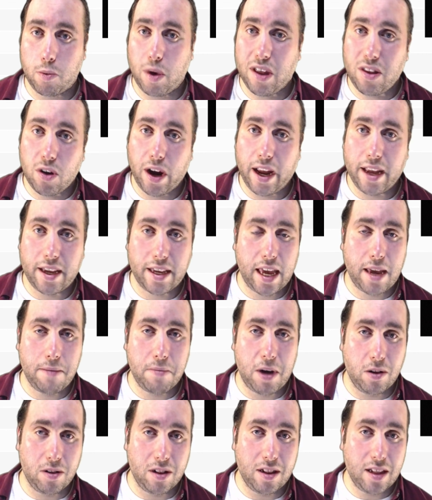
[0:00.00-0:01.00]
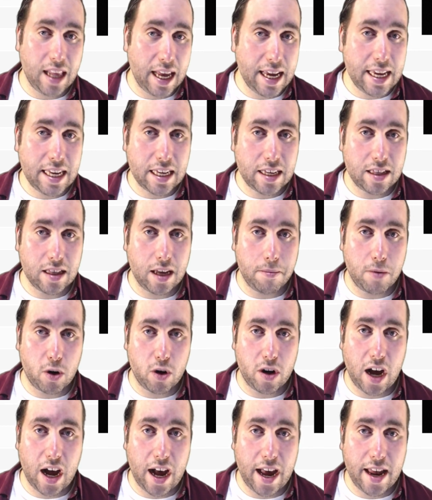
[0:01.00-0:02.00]
Whether I came out liking them or
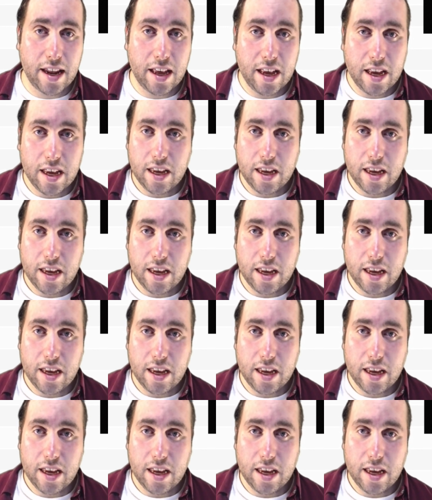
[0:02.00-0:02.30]
not,